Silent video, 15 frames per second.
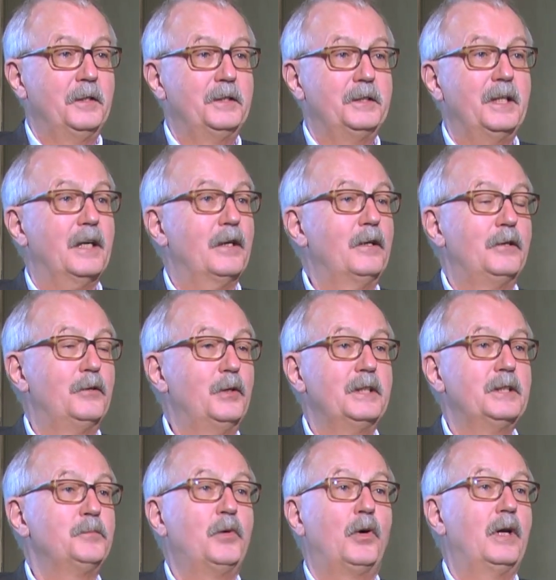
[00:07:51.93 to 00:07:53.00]

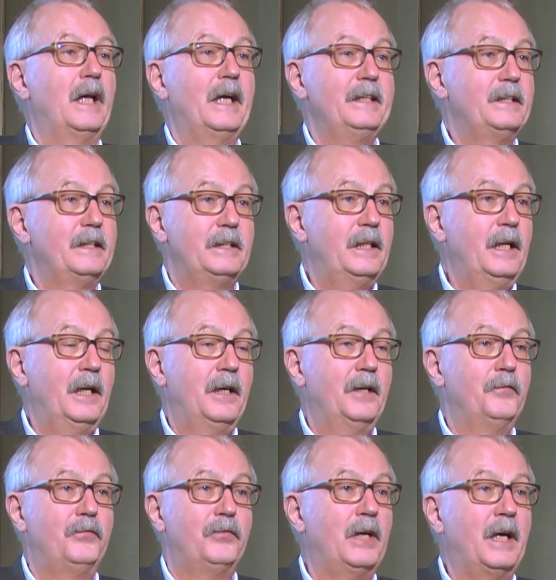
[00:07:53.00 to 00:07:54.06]
Secularism, or laïcité
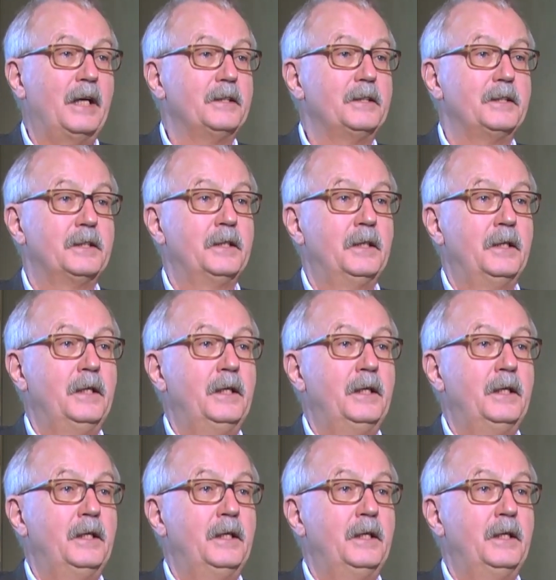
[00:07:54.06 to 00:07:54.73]
in France,